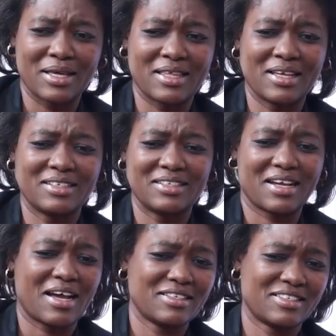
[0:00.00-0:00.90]
by then the
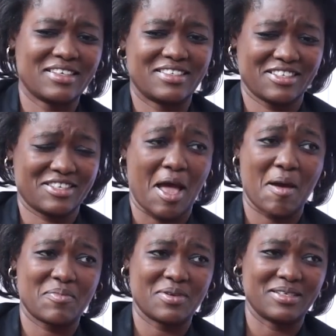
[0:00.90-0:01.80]
cash get just
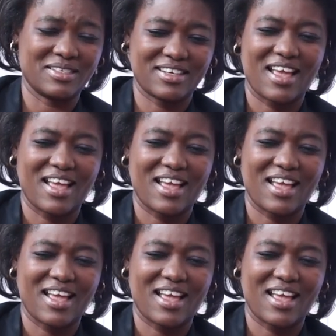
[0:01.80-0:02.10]
happened.